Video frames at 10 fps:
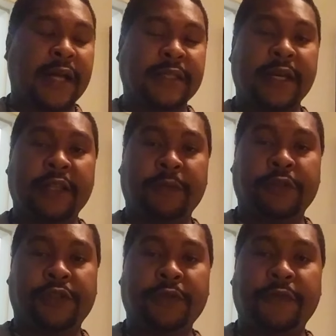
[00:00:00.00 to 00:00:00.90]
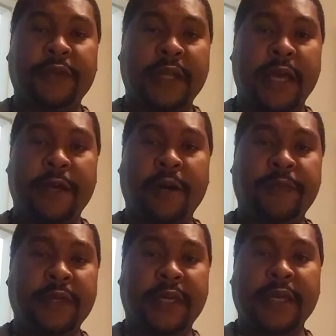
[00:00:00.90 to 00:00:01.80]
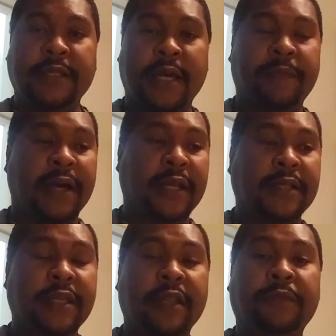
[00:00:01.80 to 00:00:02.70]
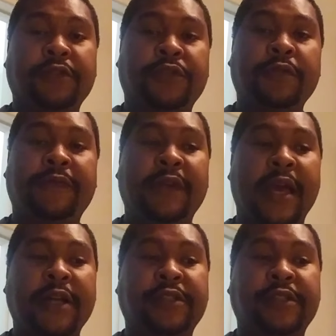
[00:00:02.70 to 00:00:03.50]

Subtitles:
telling them the truth. You're not helping your kids out by not telling them the truth. You